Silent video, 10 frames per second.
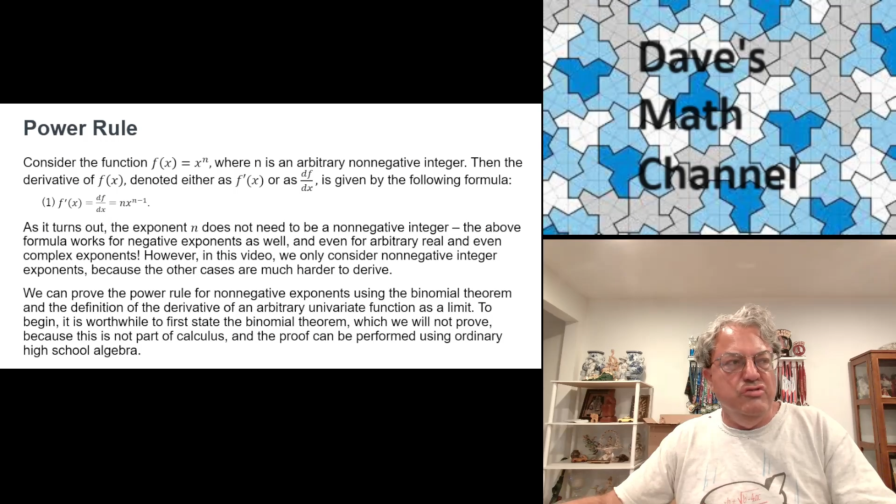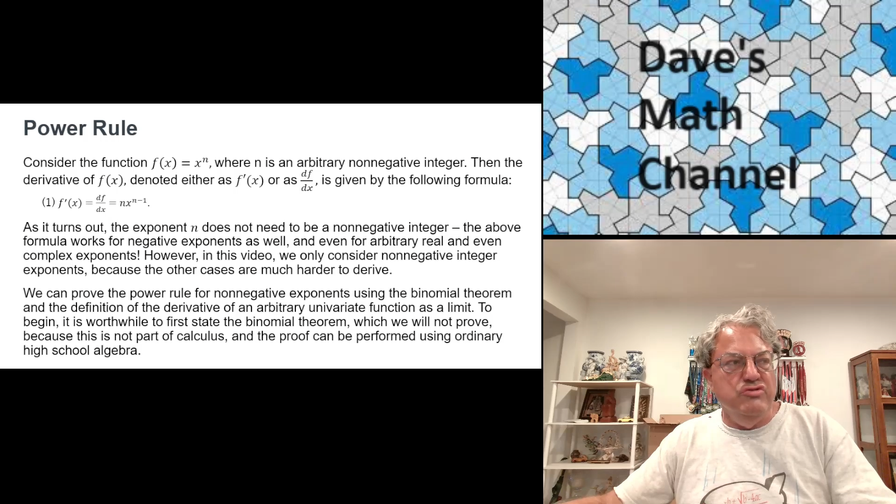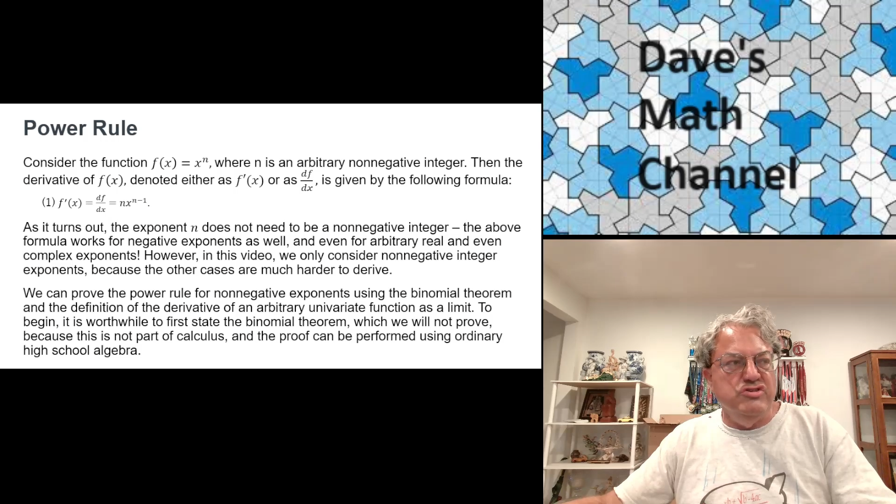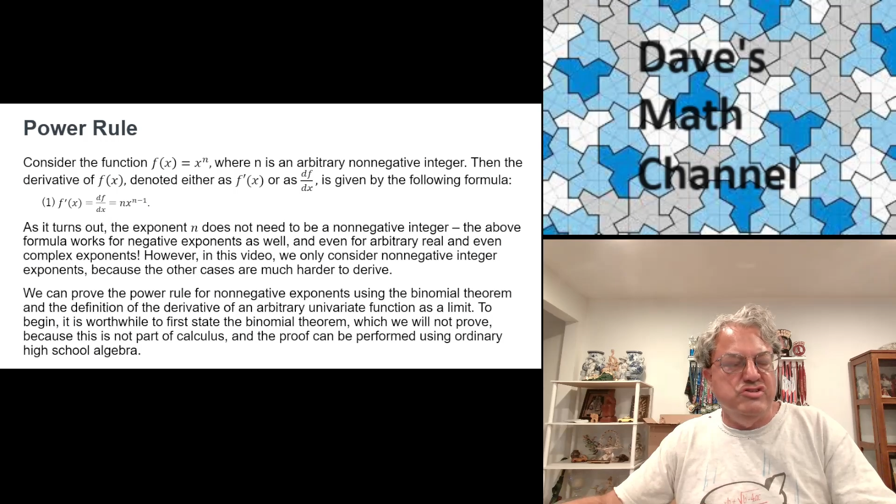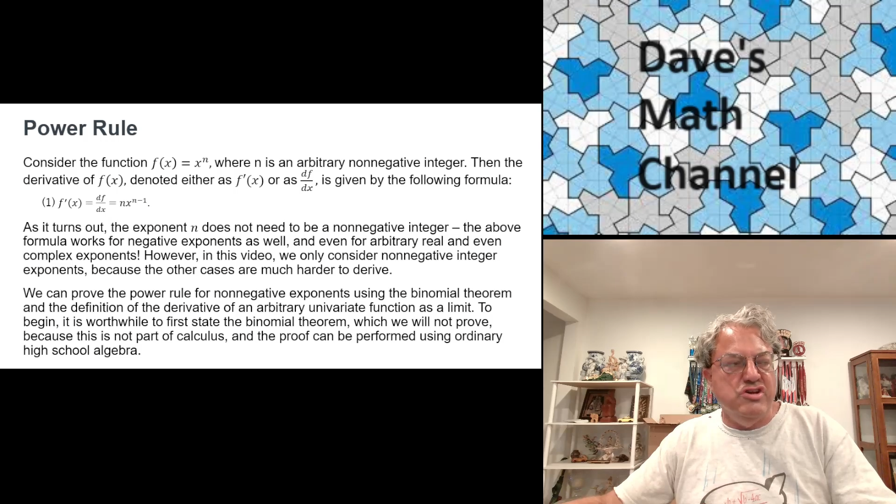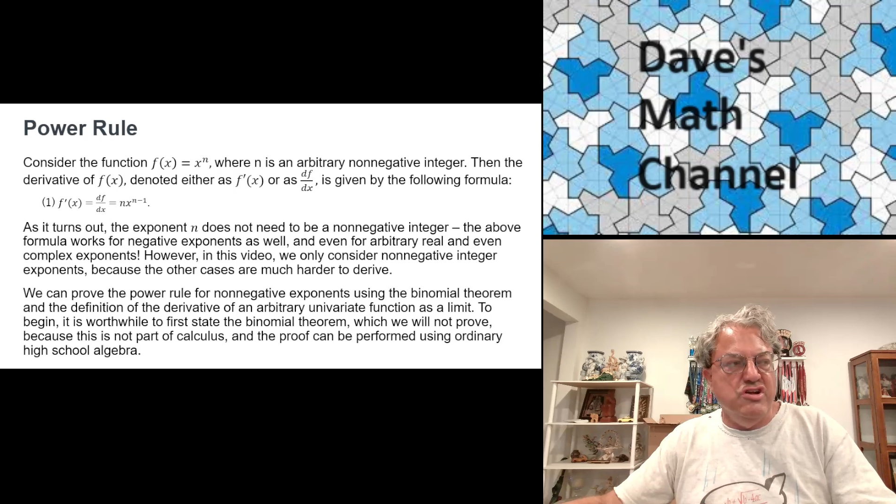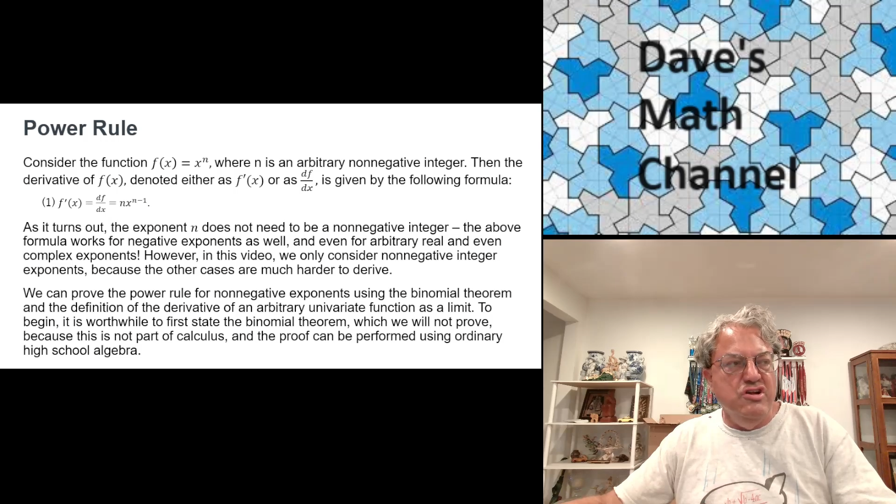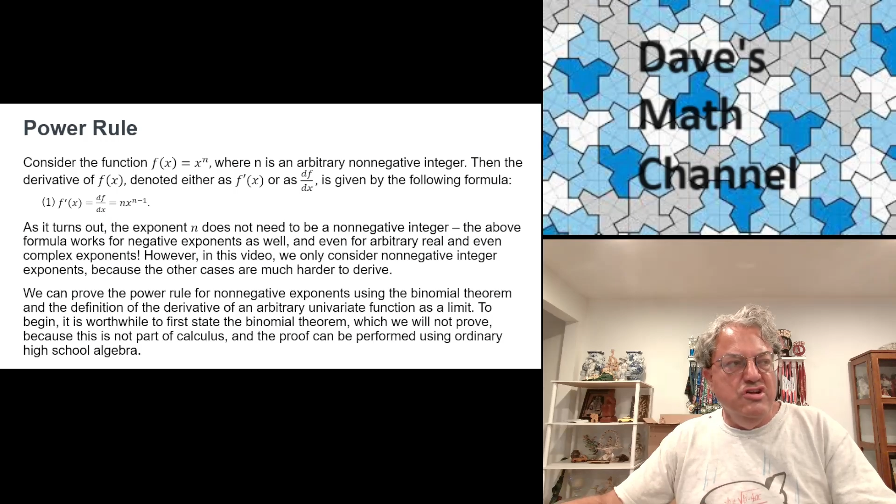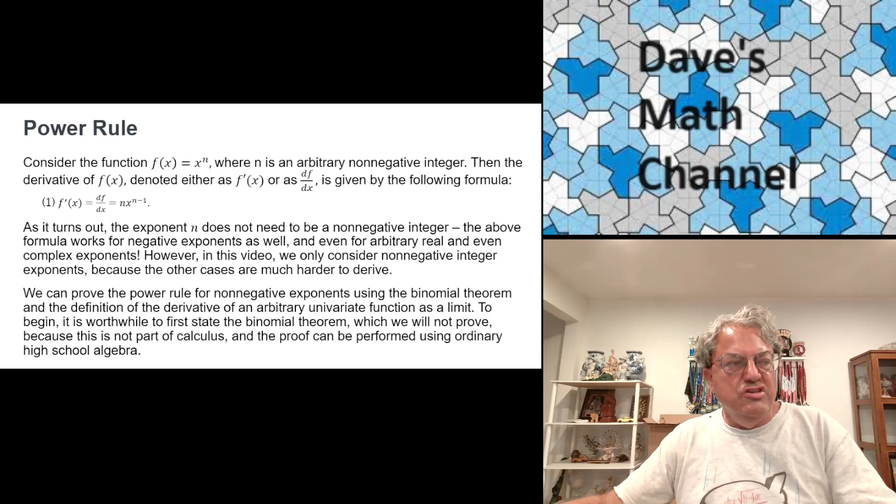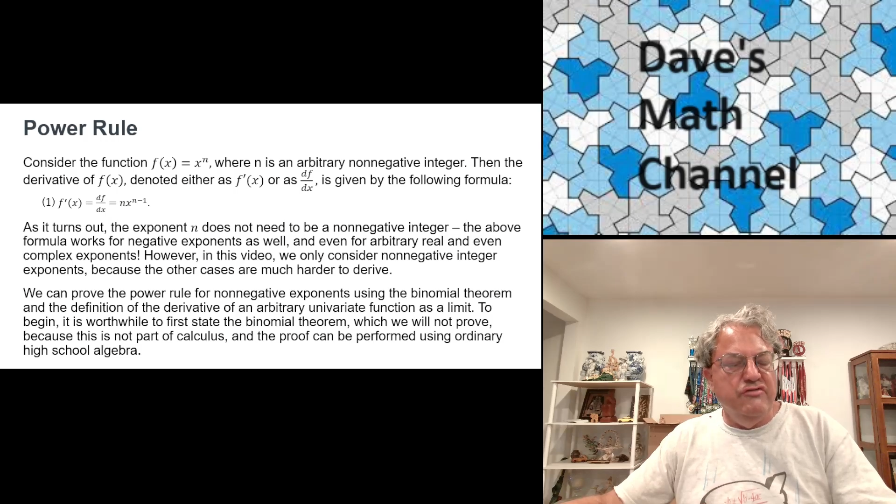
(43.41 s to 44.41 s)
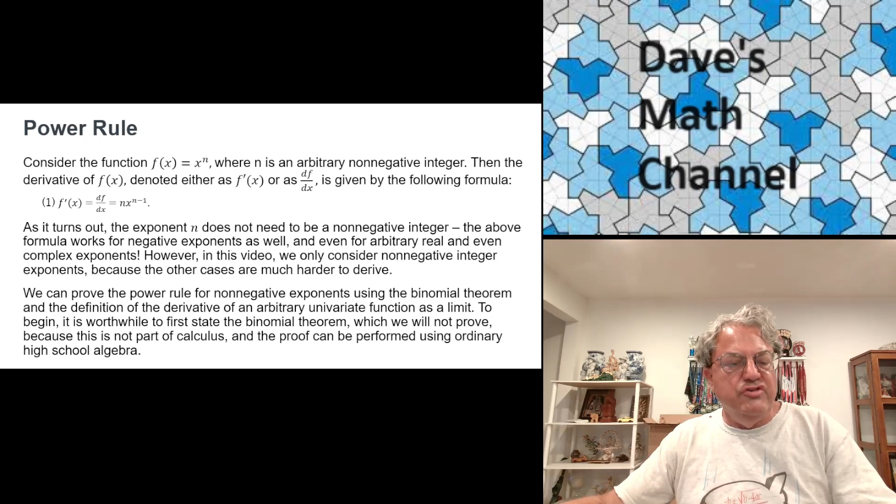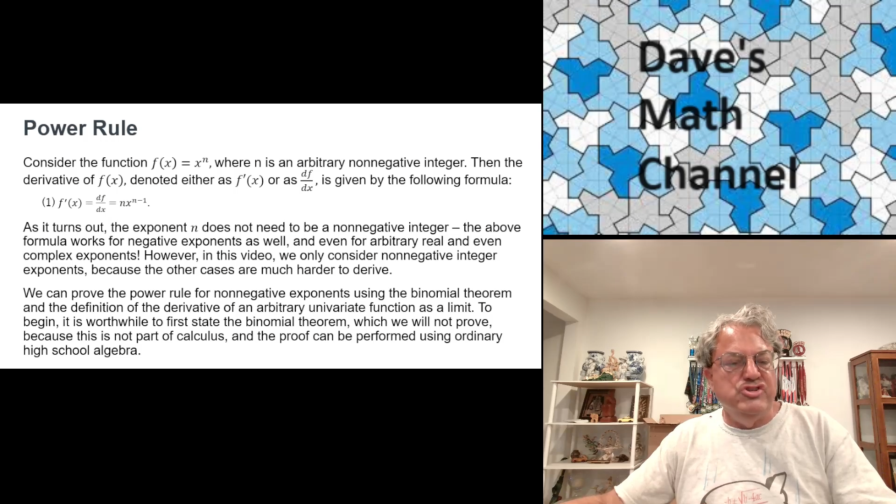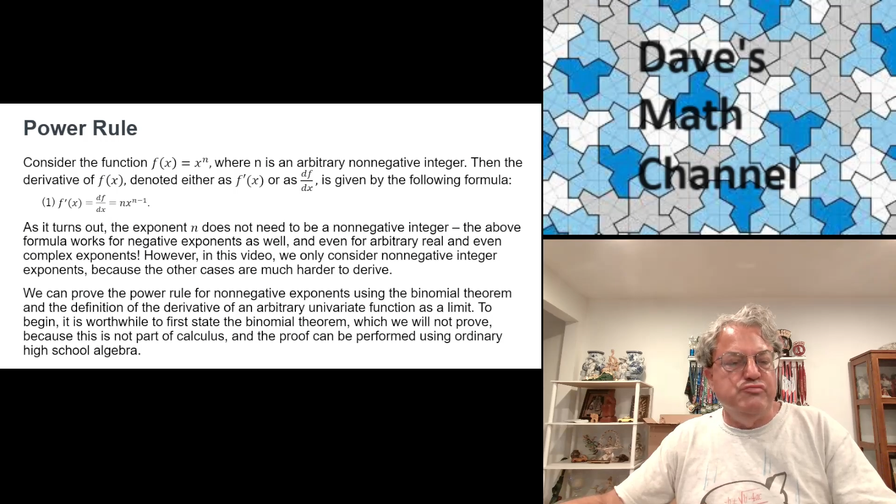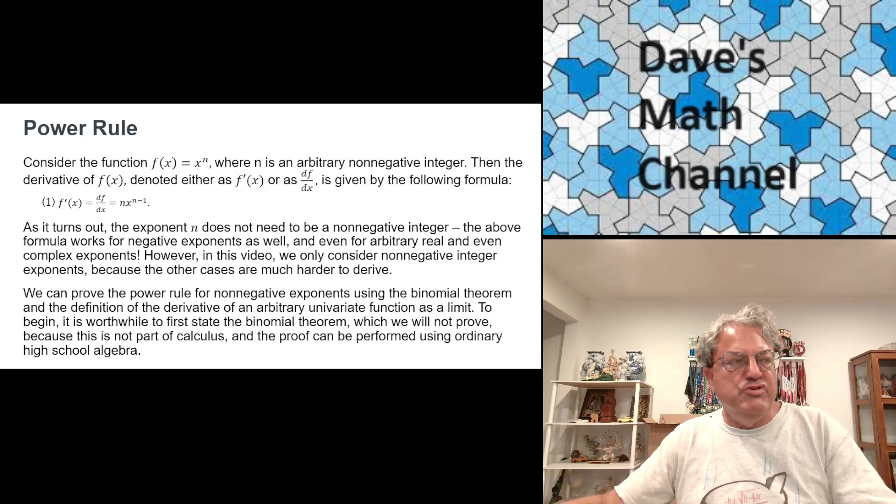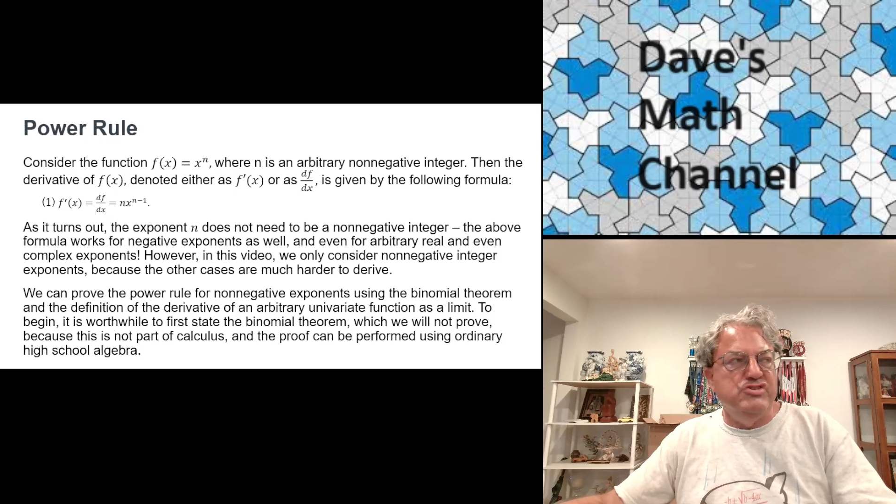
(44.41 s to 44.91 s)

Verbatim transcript: He was uh, the first